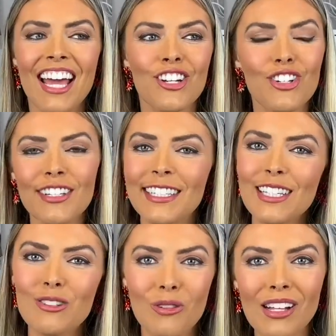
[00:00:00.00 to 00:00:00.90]
just
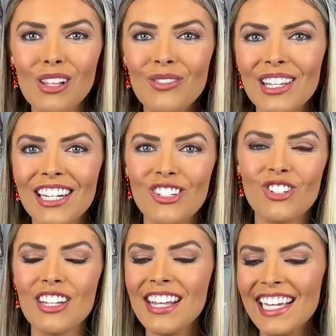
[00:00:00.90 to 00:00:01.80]
as relevant as
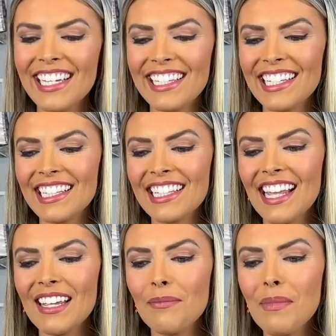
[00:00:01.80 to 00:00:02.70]
she is, it's
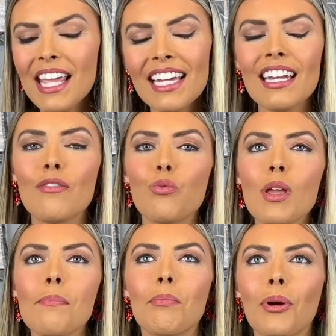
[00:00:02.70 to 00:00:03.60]
like, man, if
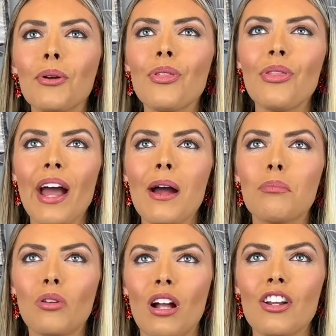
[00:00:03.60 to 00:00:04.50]
we birth that
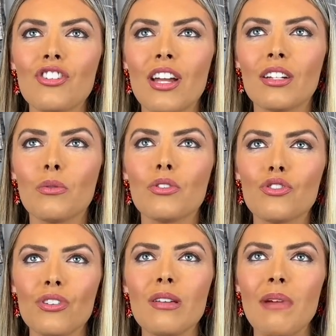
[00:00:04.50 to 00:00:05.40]
project or
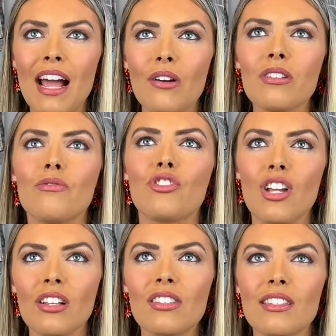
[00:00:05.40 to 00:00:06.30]
dream out of
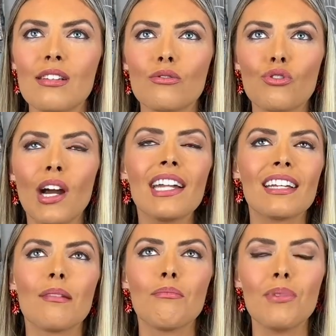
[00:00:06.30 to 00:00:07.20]
jealousy or trying to
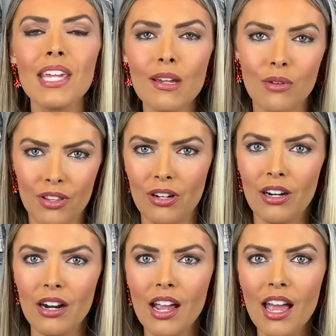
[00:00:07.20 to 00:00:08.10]
compete with
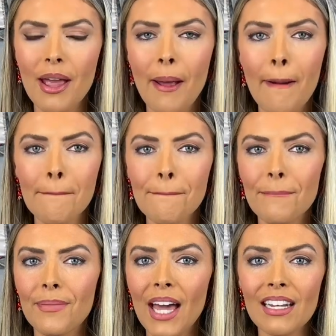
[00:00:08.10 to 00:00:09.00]
her,
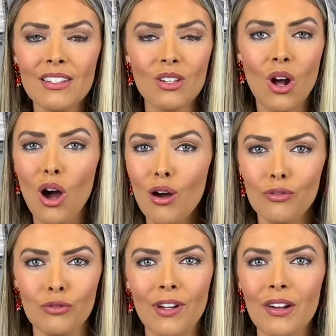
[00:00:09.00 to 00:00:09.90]
that is an
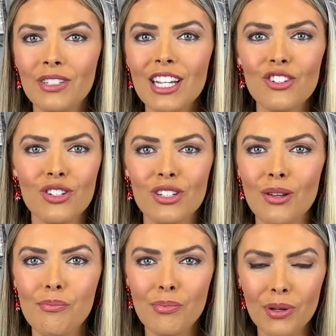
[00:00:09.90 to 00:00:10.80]
awful foundation
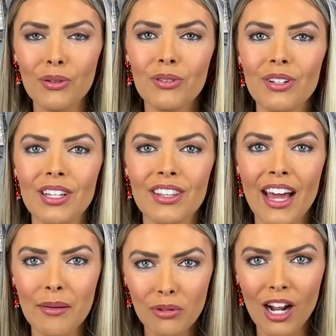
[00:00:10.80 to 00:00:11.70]
to build
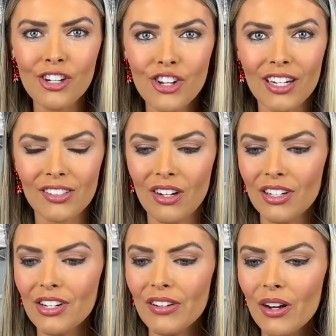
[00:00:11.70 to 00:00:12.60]
that project
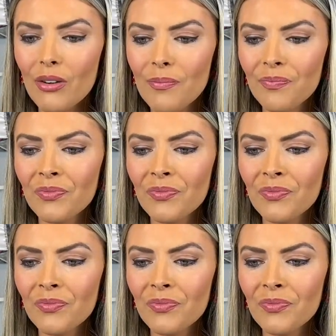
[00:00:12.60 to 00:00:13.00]
on, you know?